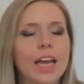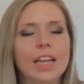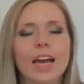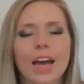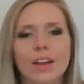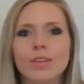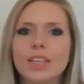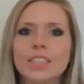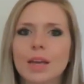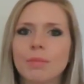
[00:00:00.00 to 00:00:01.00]
yeah, I don't
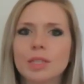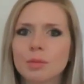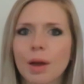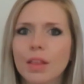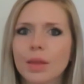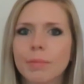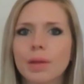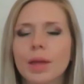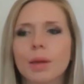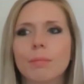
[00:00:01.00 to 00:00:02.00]
want to say much about them,
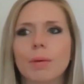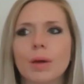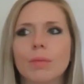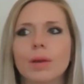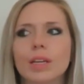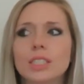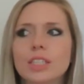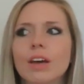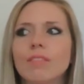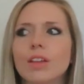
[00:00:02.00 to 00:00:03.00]
but we
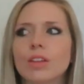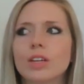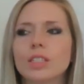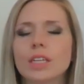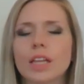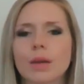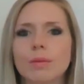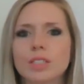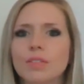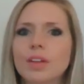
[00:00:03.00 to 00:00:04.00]
still haven't looked at like a
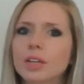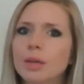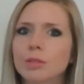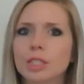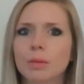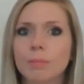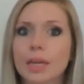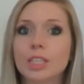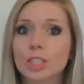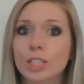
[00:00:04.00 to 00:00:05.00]
bunch of other names just to
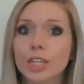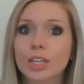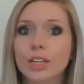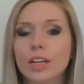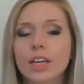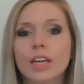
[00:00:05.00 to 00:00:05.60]
make sure